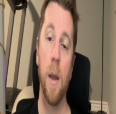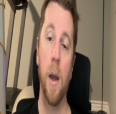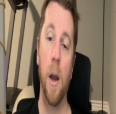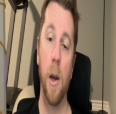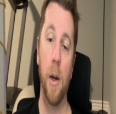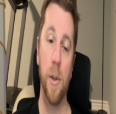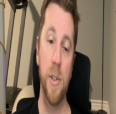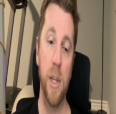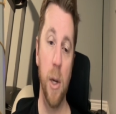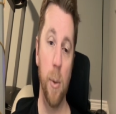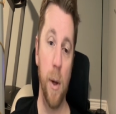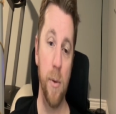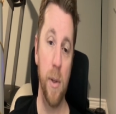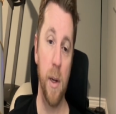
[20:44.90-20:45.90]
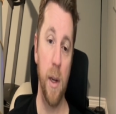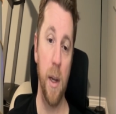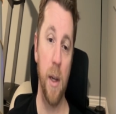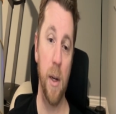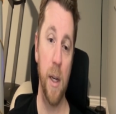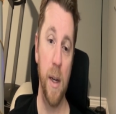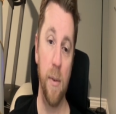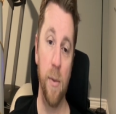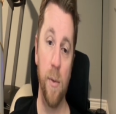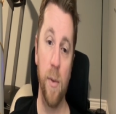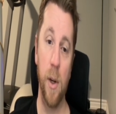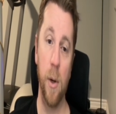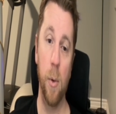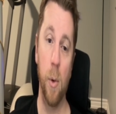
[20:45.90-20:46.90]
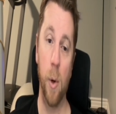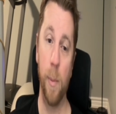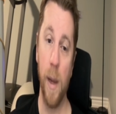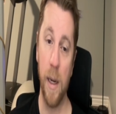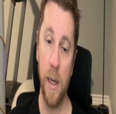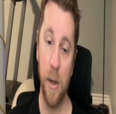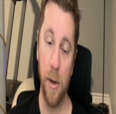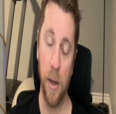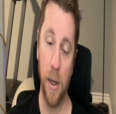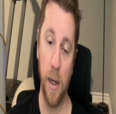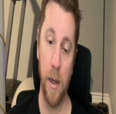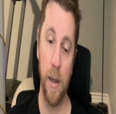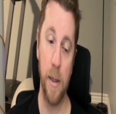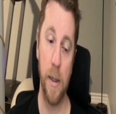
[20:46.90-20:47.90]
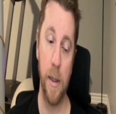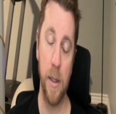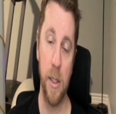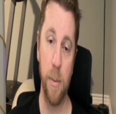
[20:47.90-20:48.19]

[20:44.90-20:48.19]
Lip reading: All right, I'll see you around today on a different video or back here again